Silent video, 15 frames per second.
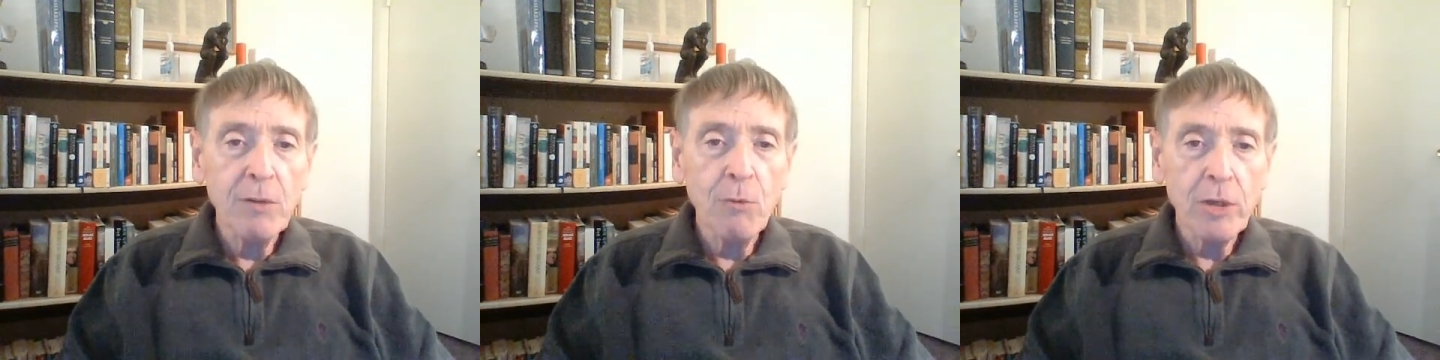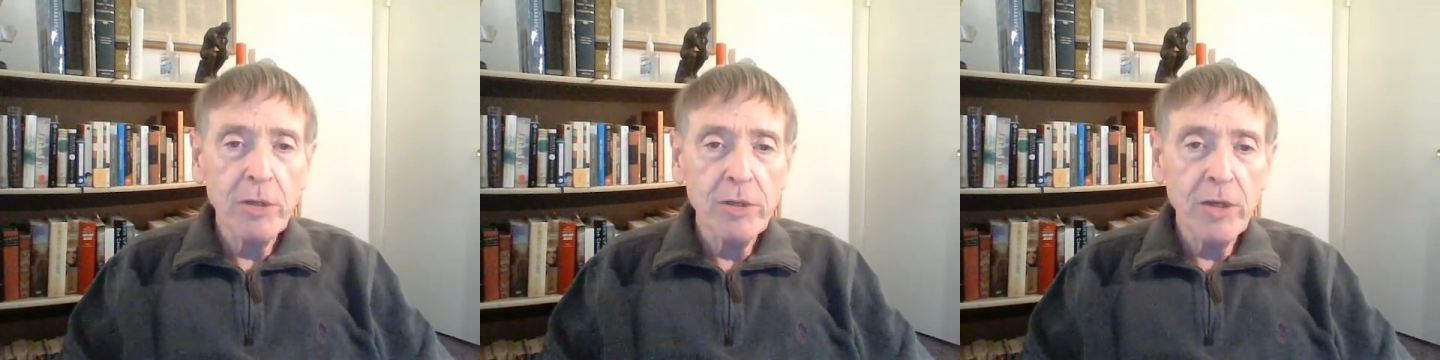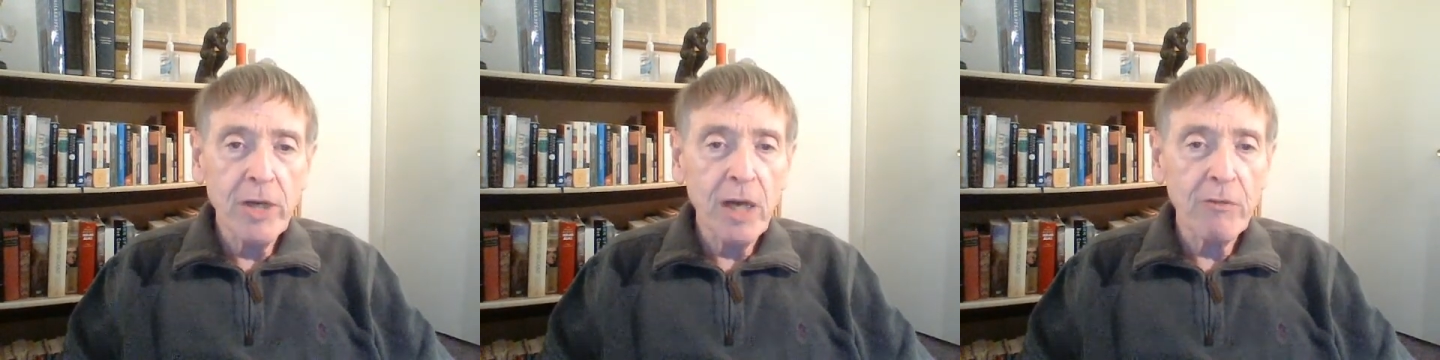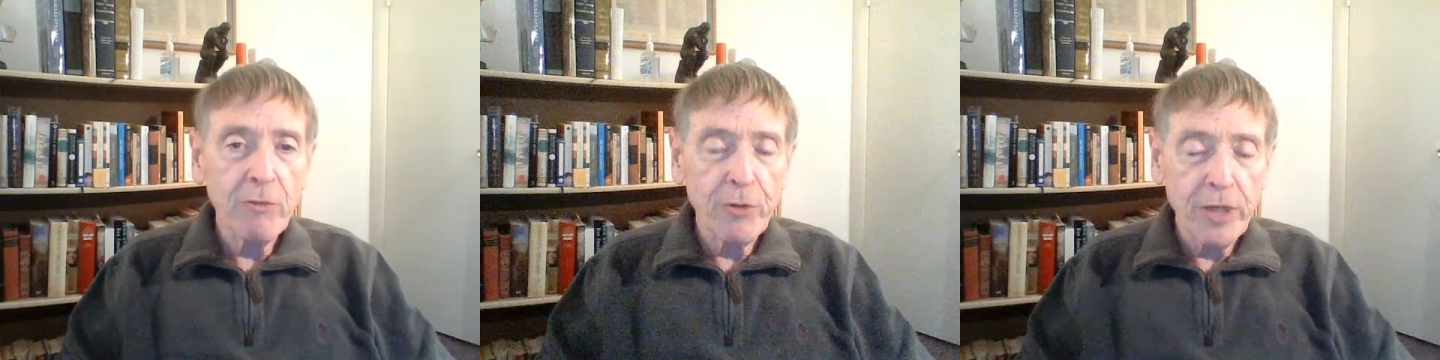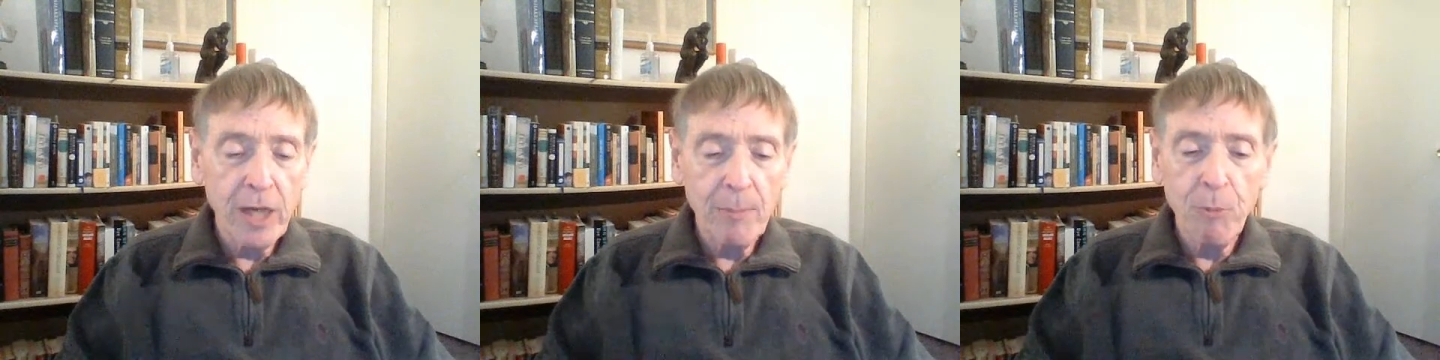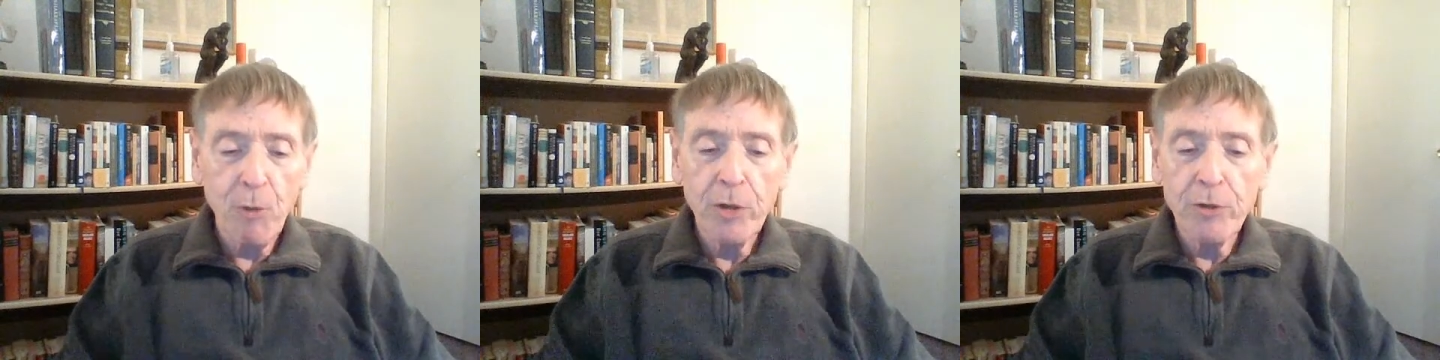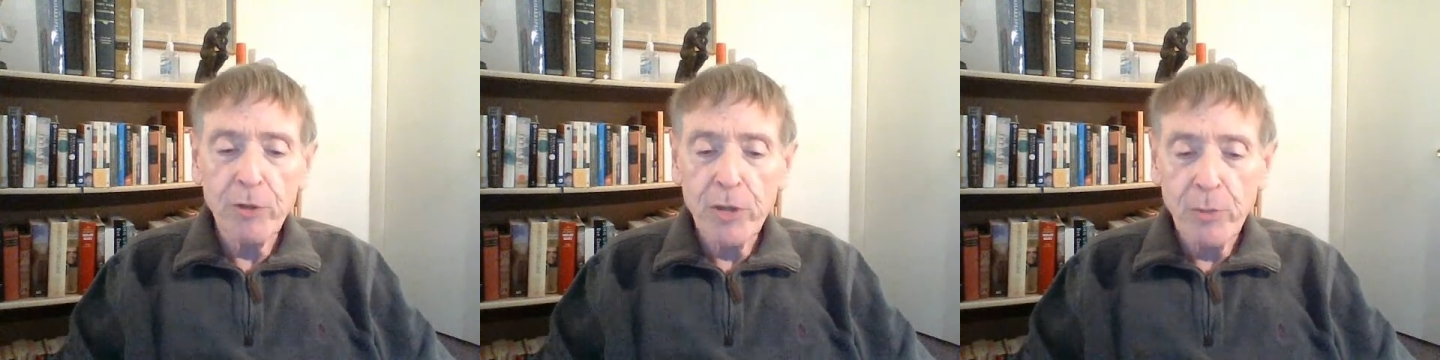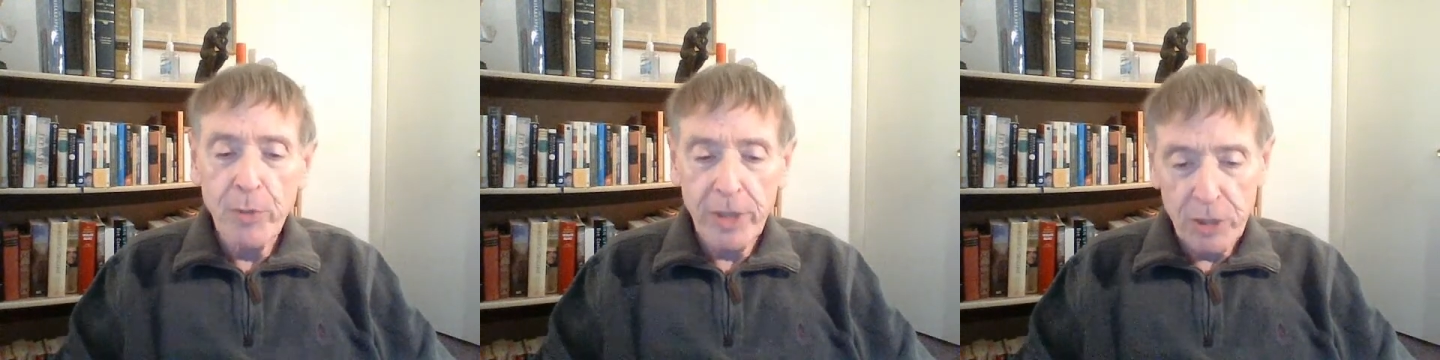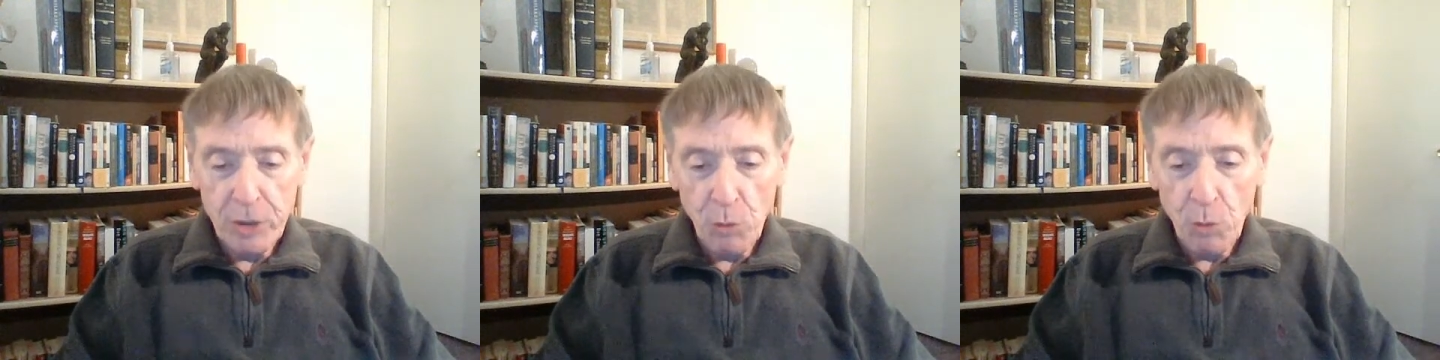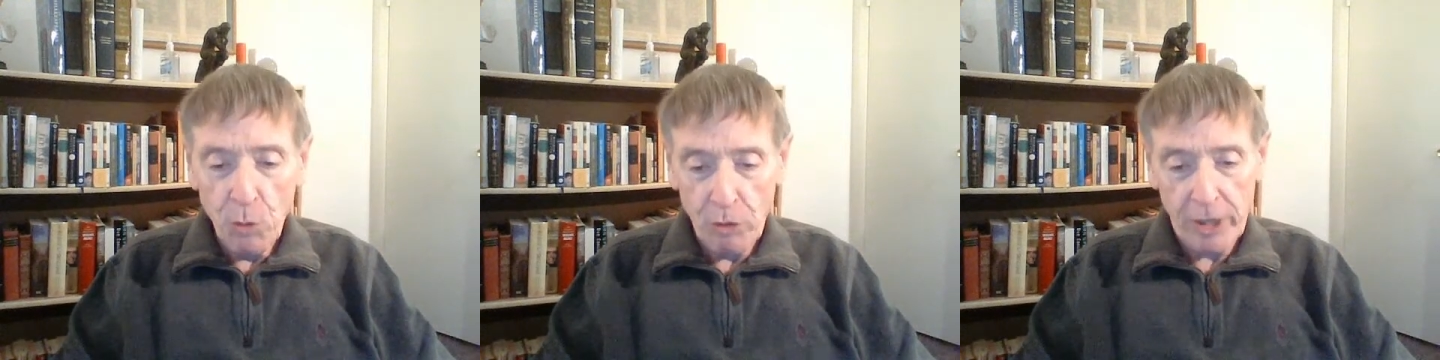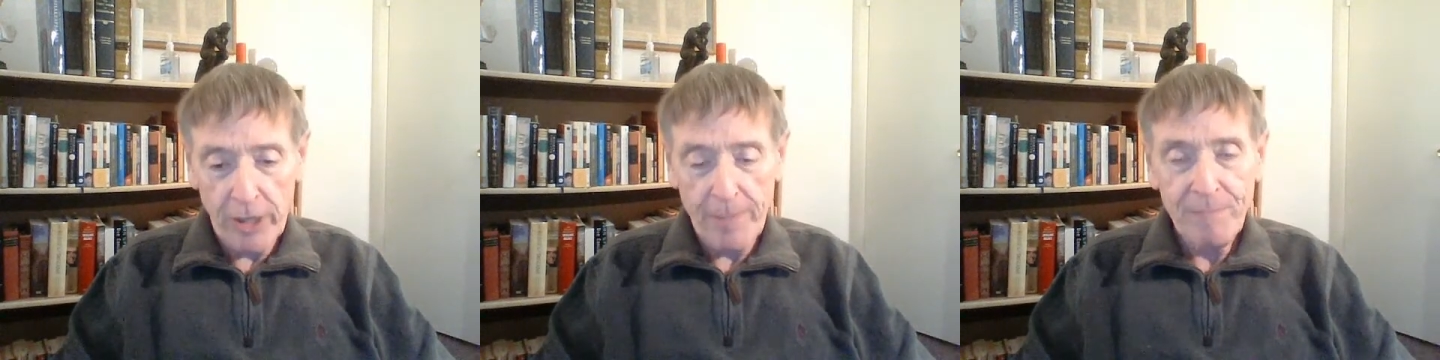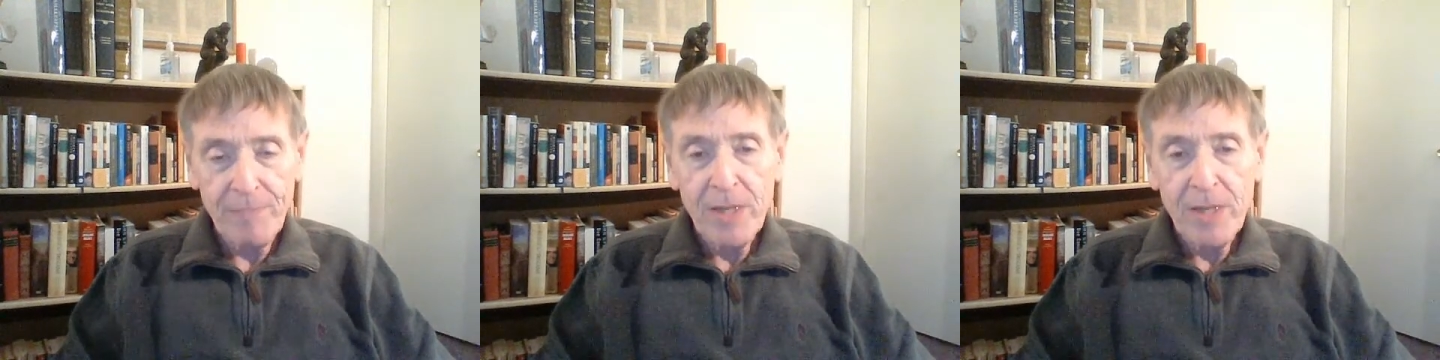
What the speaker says: what are you covering up, what are you ignoring.